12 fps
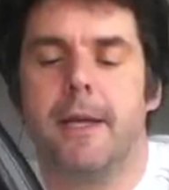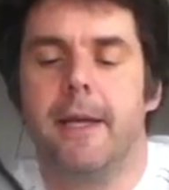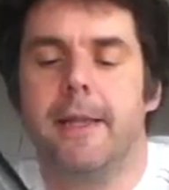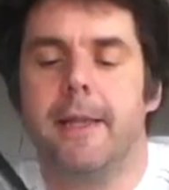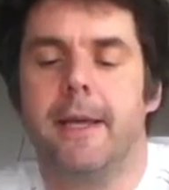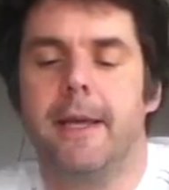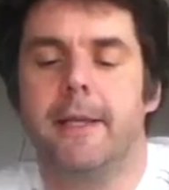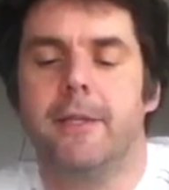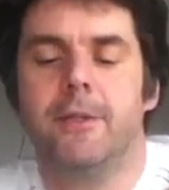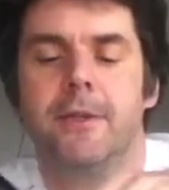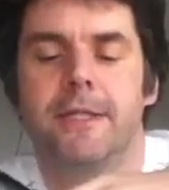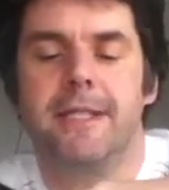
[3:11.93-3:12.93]
And then
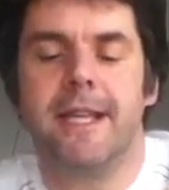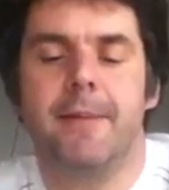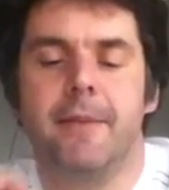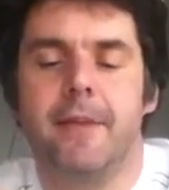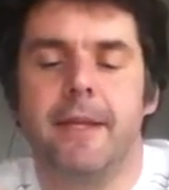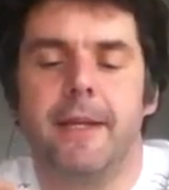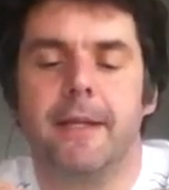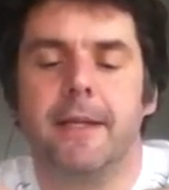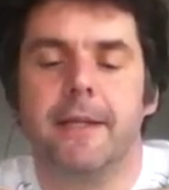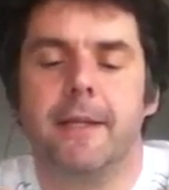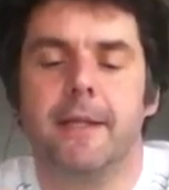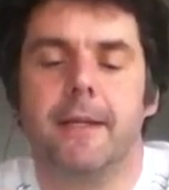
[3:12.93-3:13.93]
do the same thing.
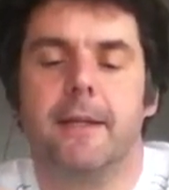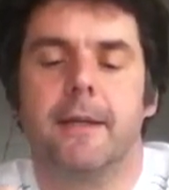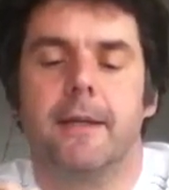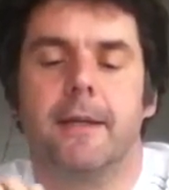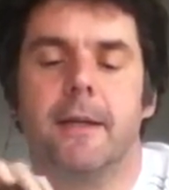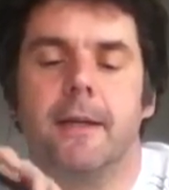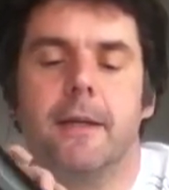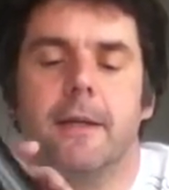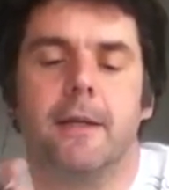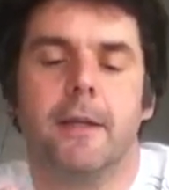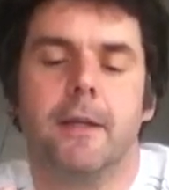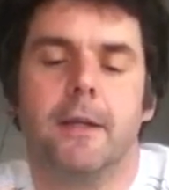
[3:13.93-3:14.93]

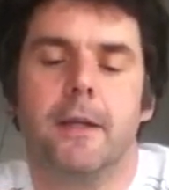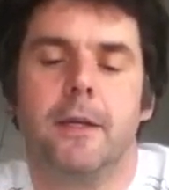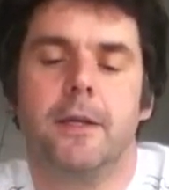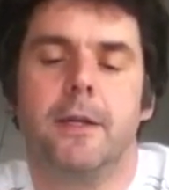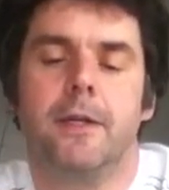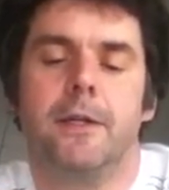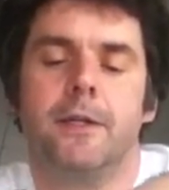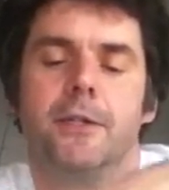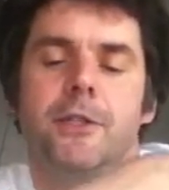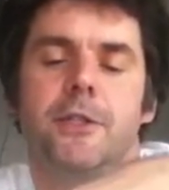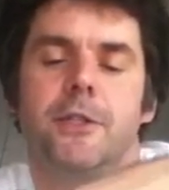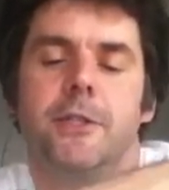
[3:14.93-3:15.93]

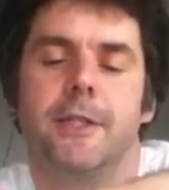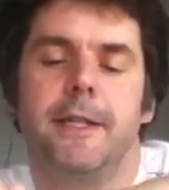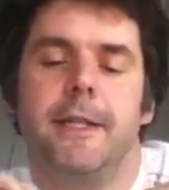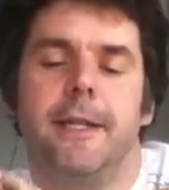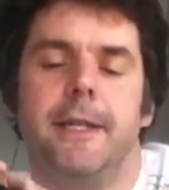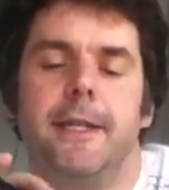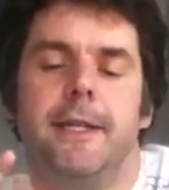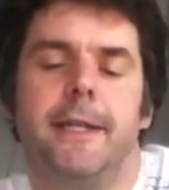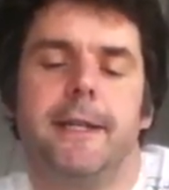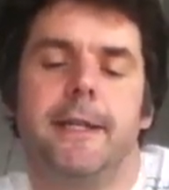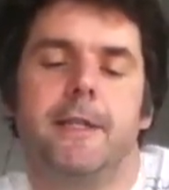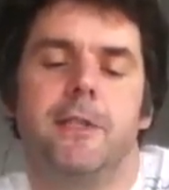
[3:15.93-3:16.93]
Large,
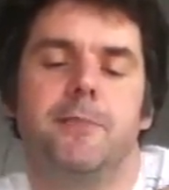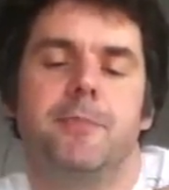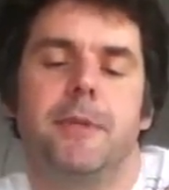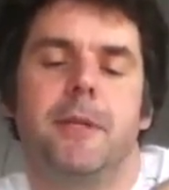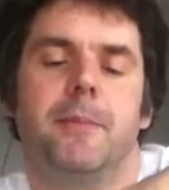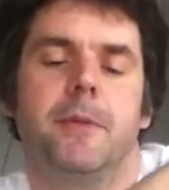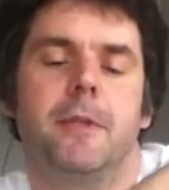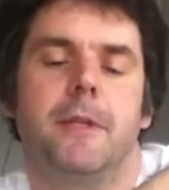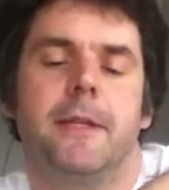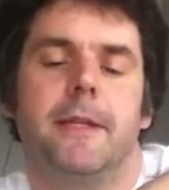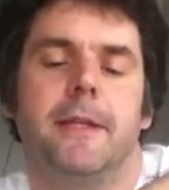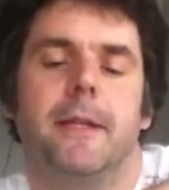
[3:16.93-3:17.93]
inch bubble,
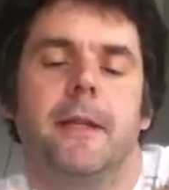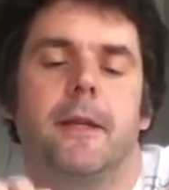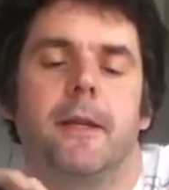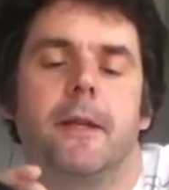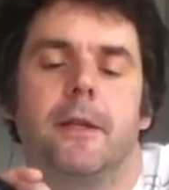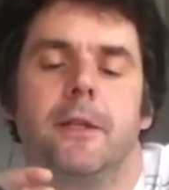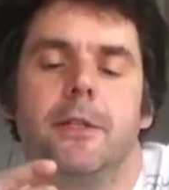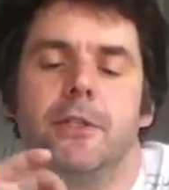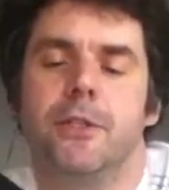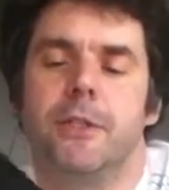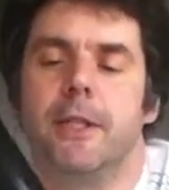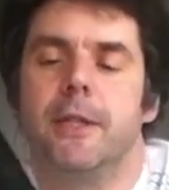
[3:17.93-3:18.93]
and then large,
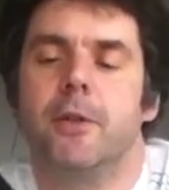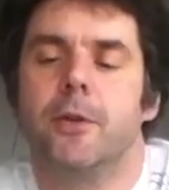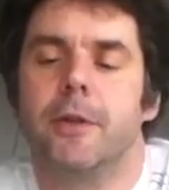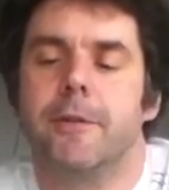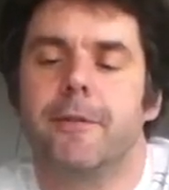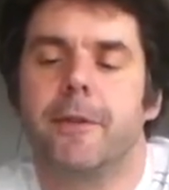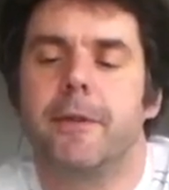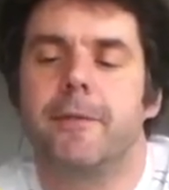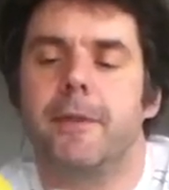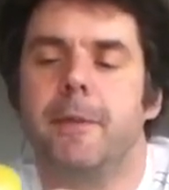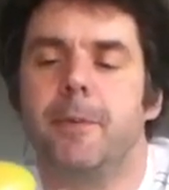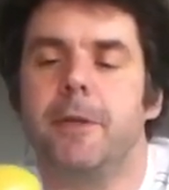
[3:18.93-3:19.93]
and then go to the front
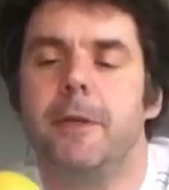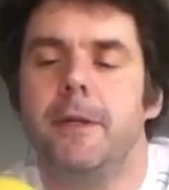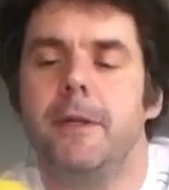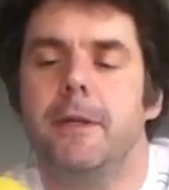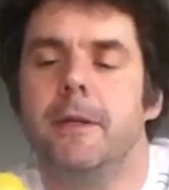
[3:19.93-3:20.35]
flipper.